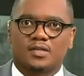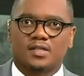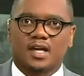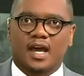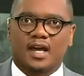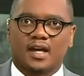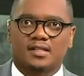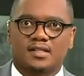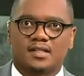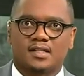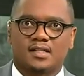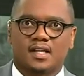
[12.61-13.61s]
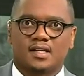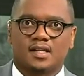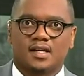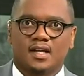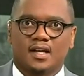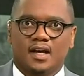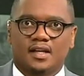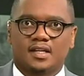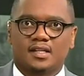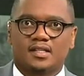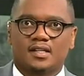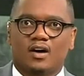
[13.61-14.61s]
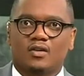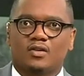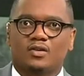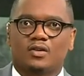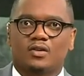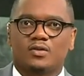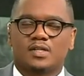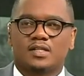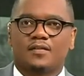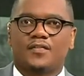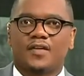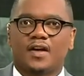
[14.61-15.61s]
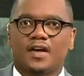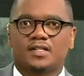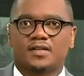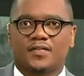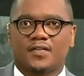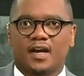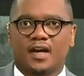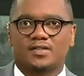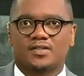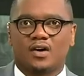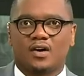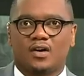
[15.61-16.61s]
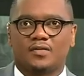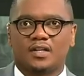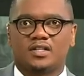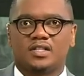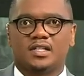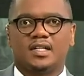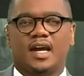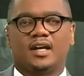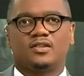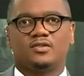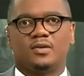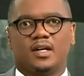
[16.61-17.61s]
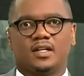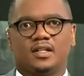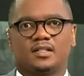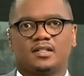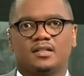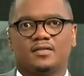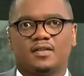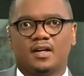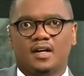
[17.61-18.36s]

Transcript: The ANC says this now concludes the first phase of the GNU initiative.